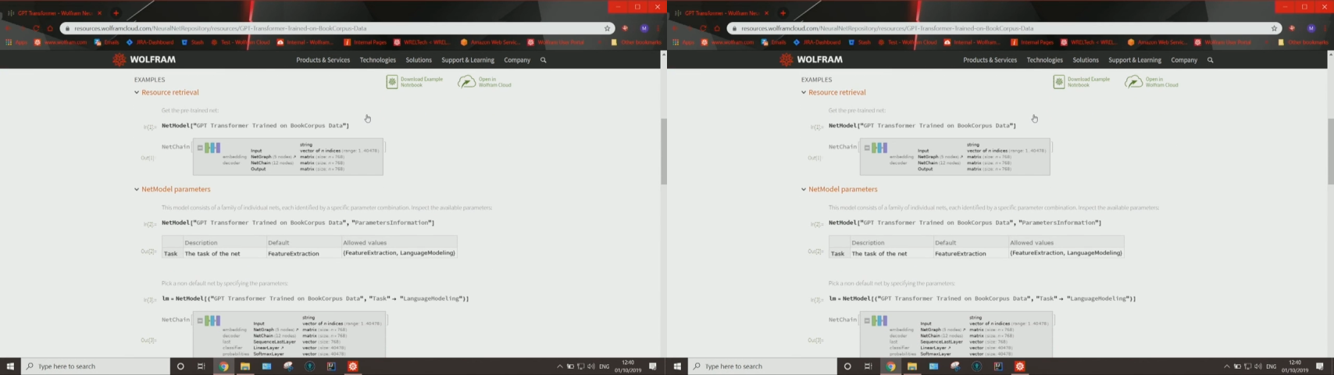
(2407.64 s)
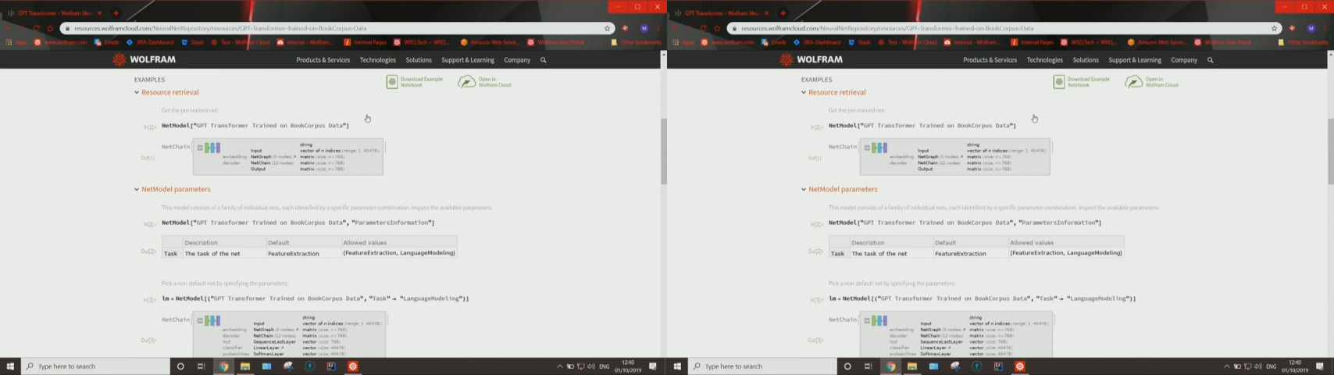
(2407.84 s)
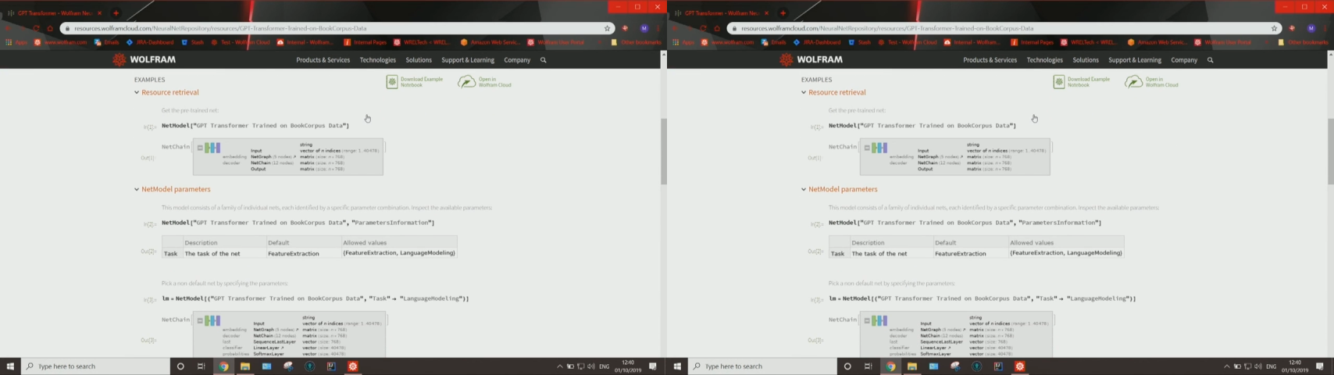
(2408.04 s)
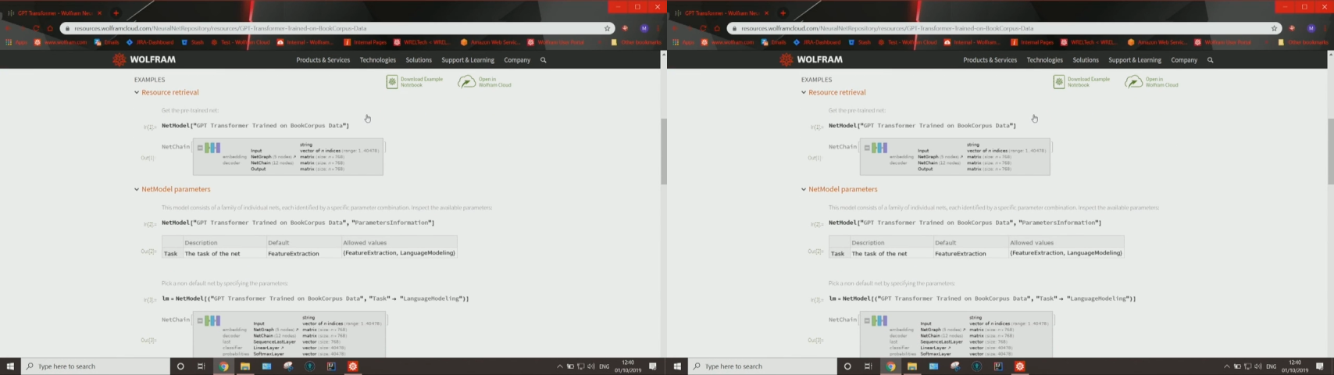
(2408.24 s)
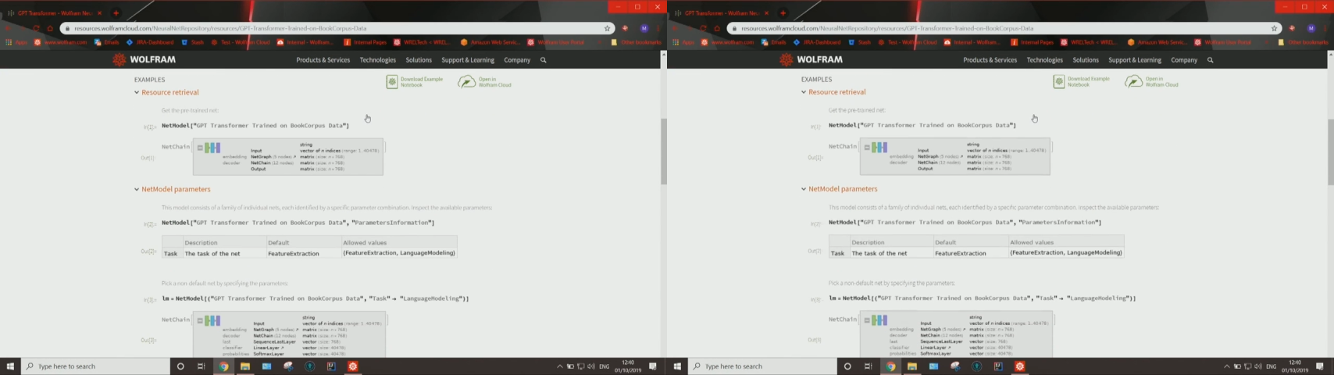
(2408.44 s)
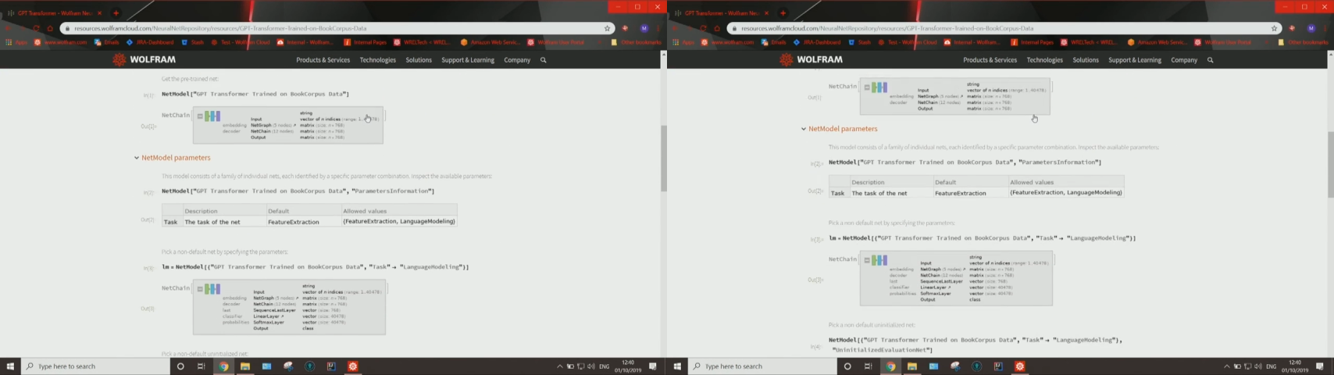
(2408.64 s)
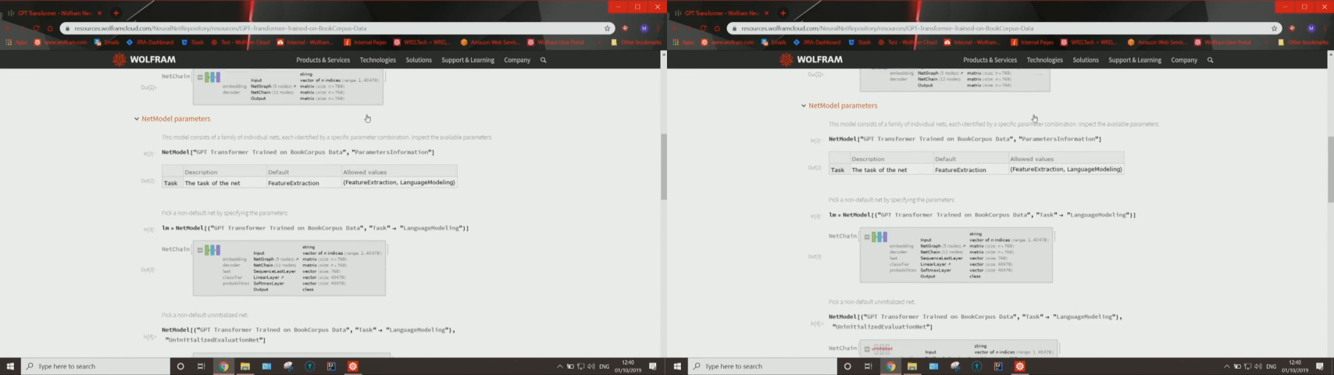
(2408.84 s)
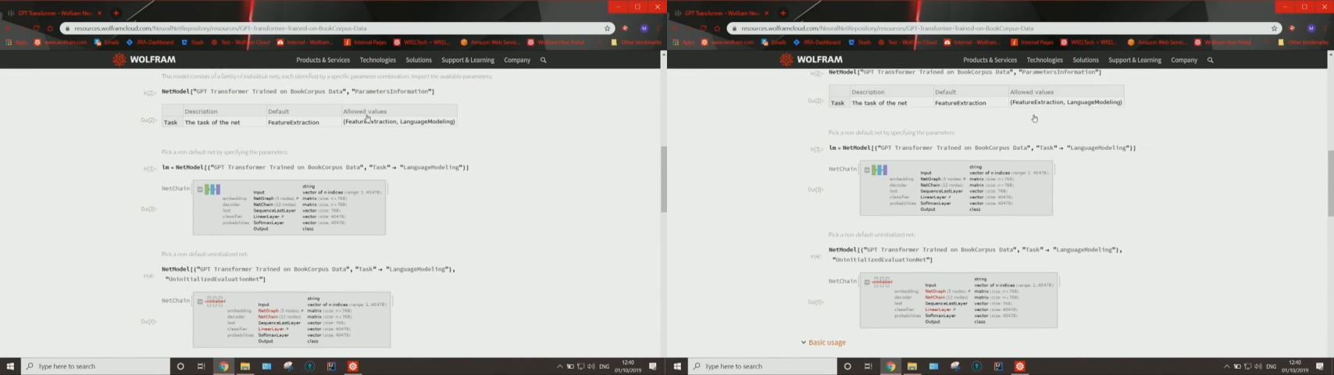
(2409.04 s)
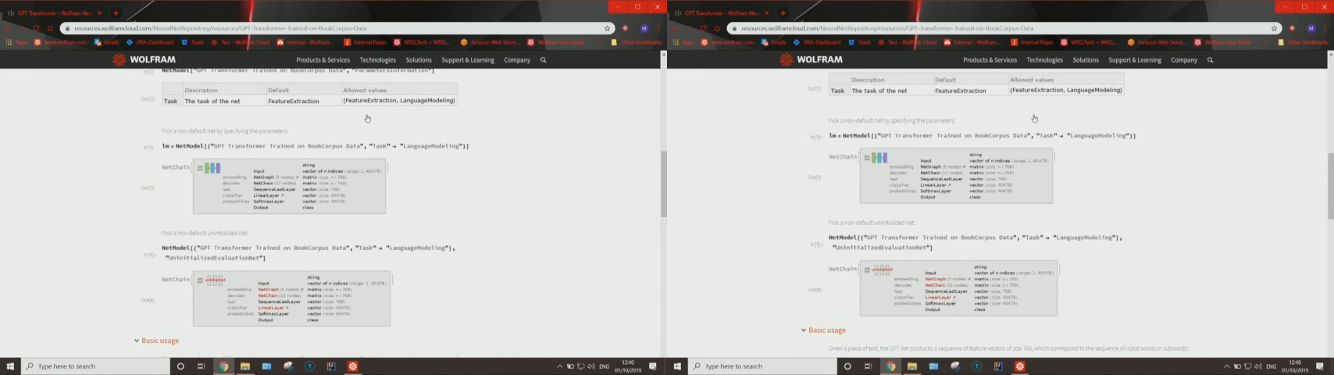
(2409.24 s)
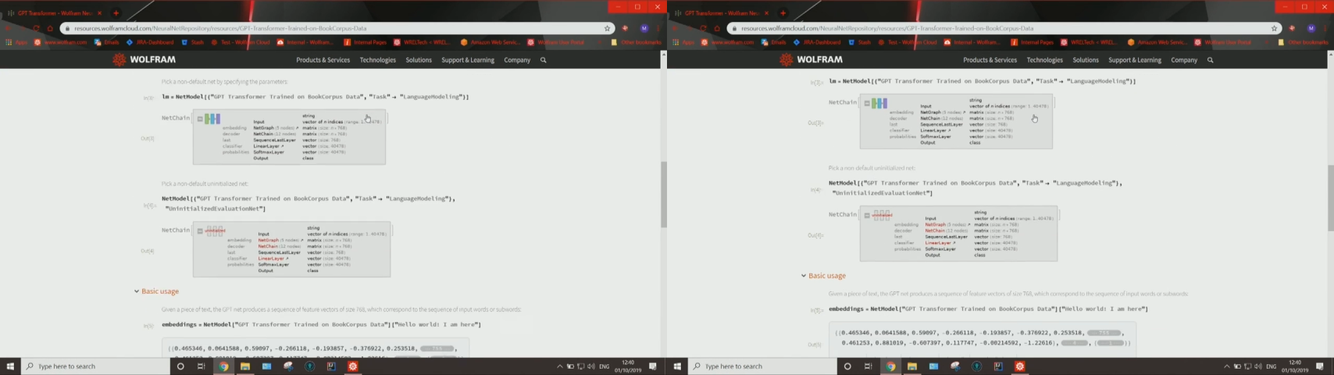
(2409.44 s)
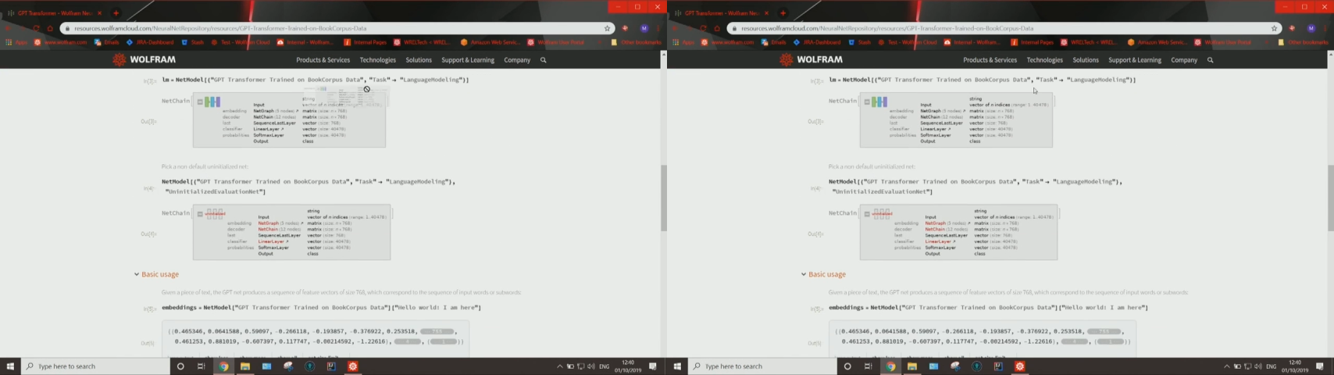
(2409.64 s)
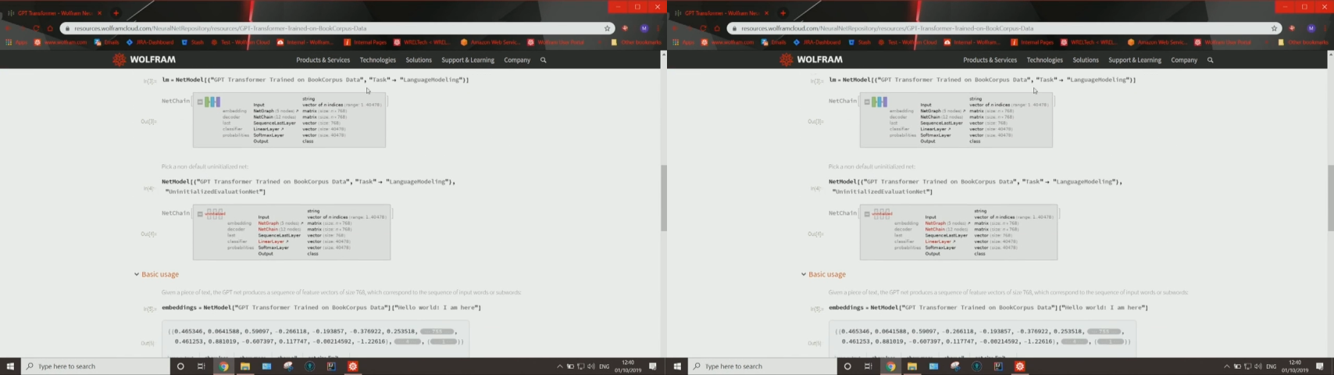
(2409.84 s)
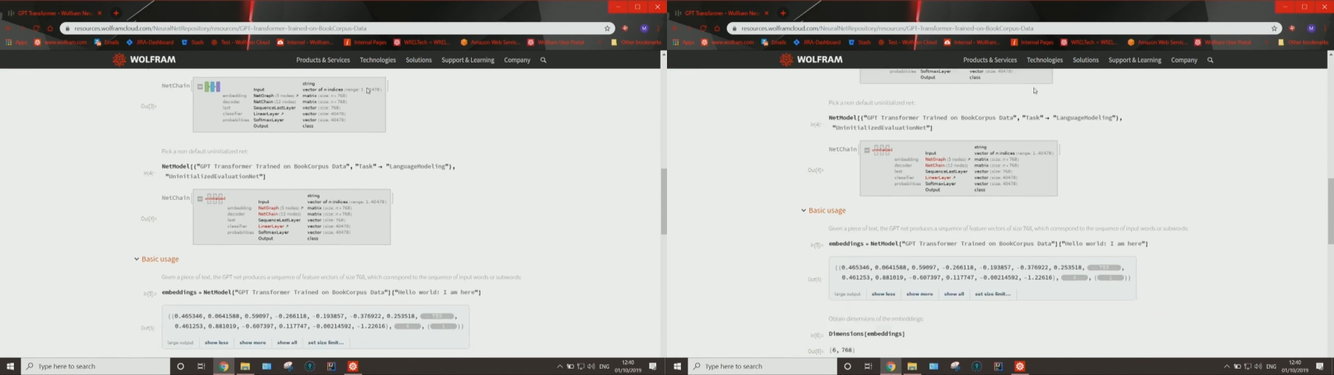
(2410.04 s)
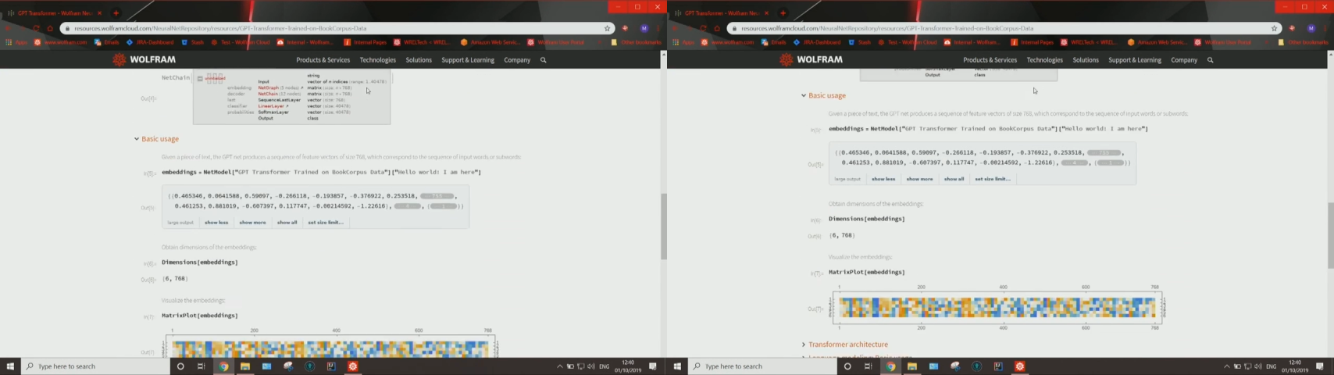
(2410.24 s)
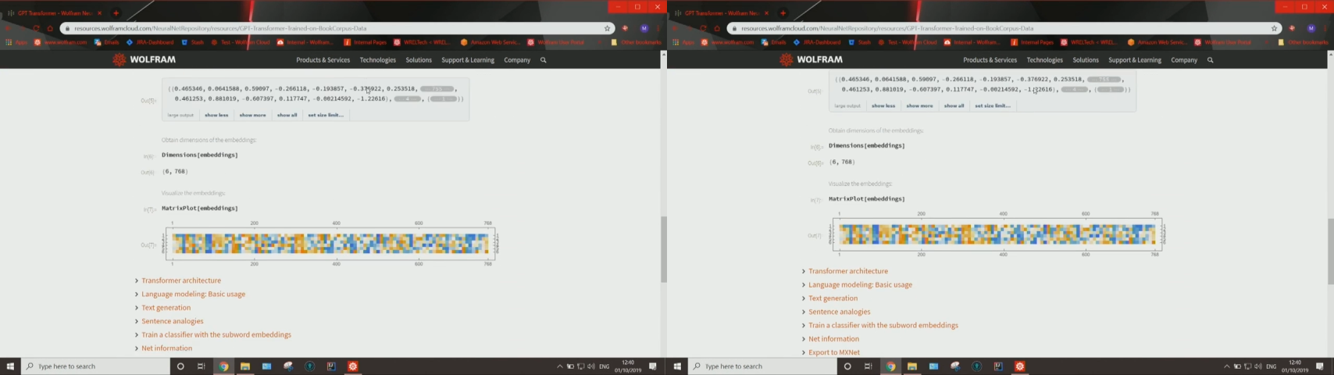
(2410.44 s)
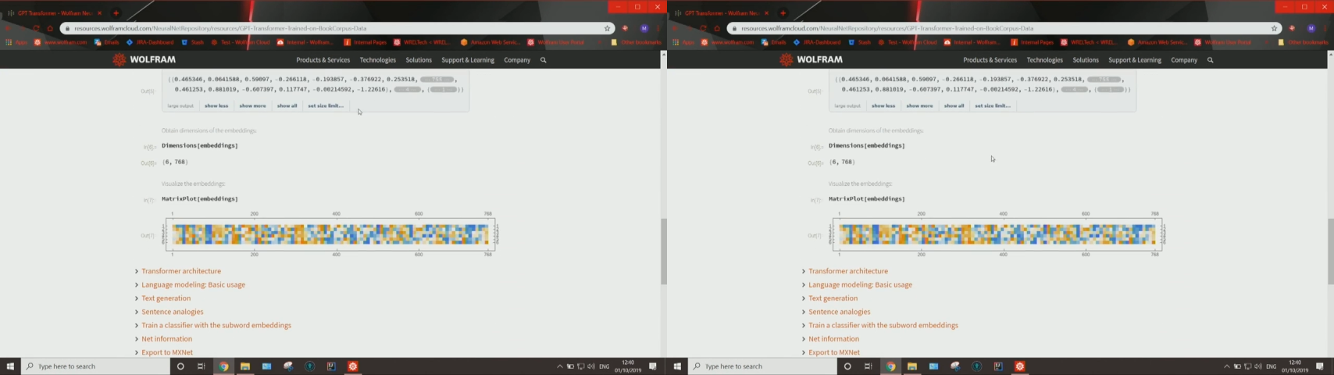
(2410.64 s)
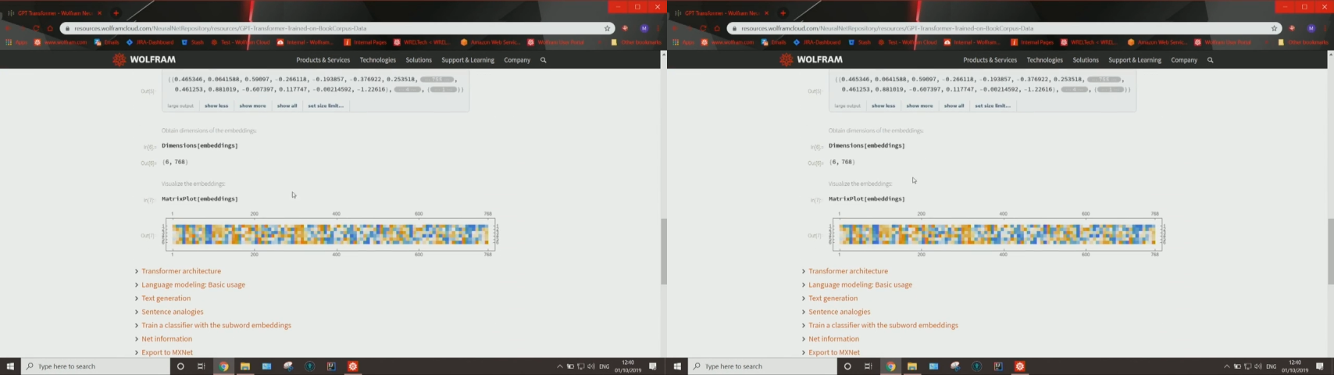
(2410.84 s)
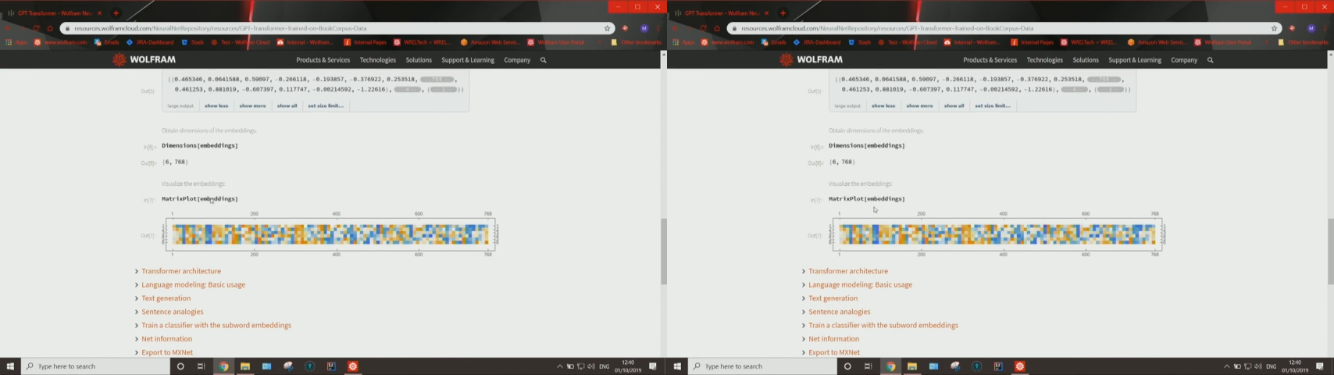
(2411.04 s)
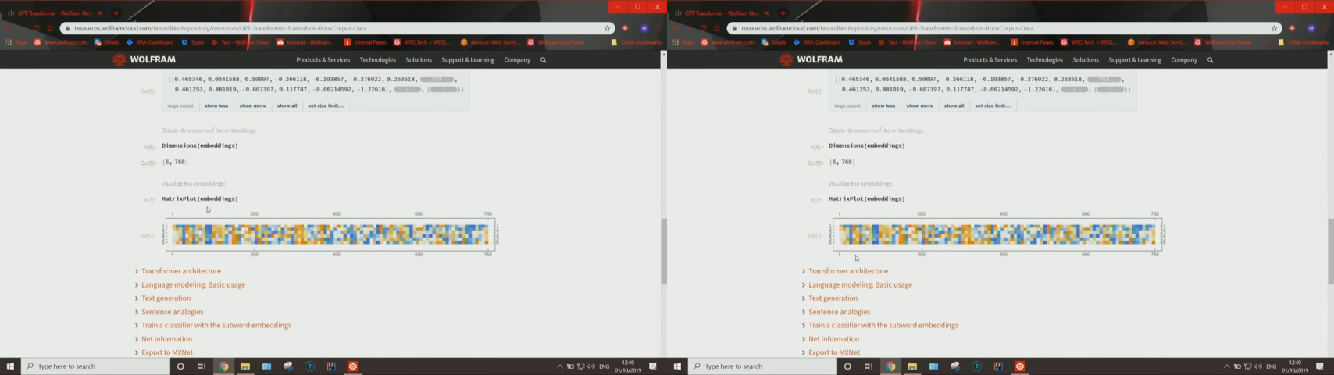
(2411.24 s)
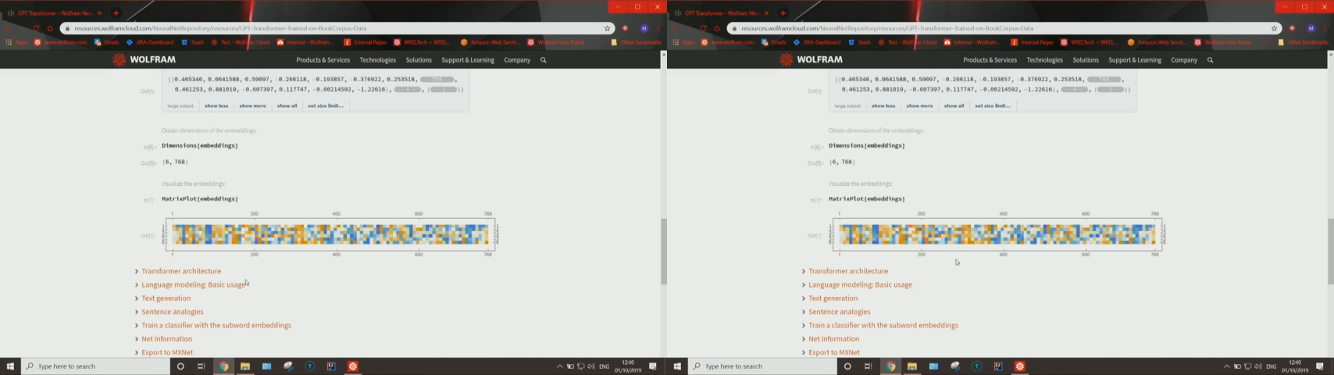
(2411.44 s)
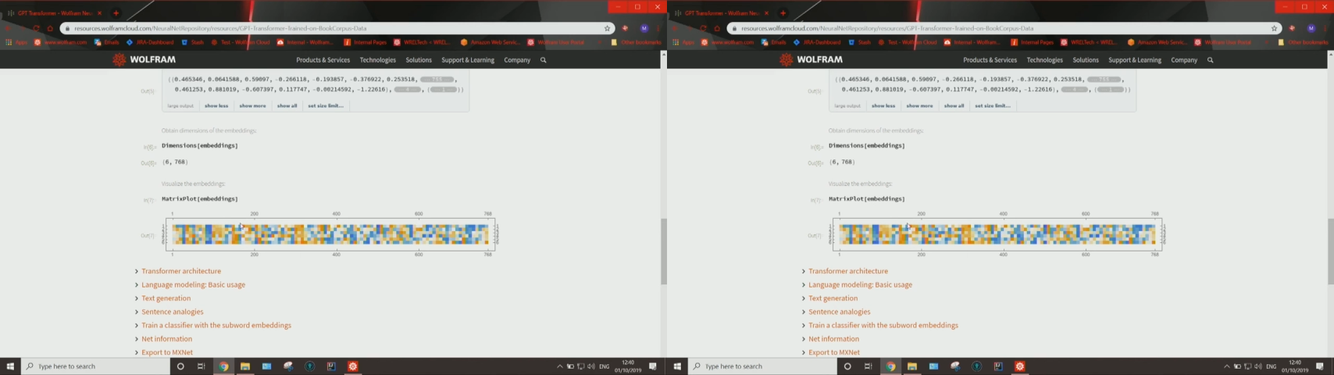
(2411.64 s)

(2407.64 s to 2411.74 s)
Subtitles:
No face is visible, so there are no lips to read.